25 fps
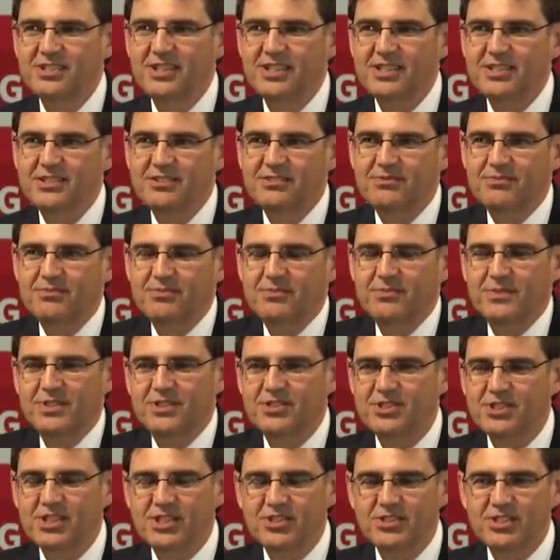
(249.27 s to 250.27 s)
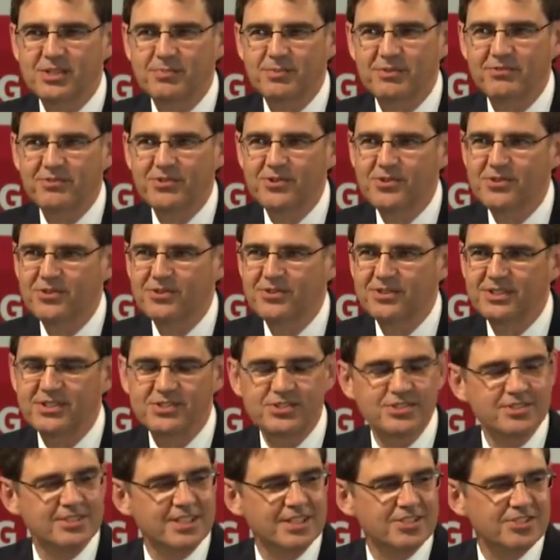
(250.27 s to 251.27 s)
and we discussed that before, and
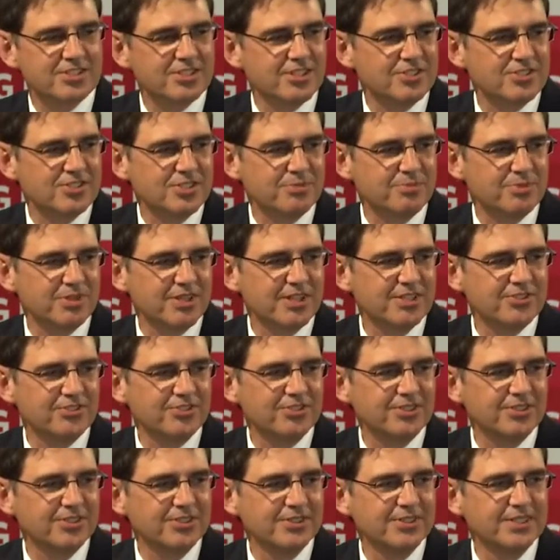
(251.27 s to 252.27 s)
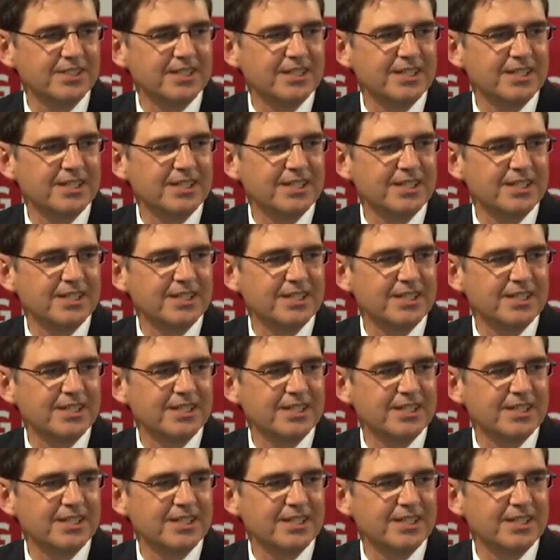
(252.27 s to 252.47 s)
that's no surprise to you.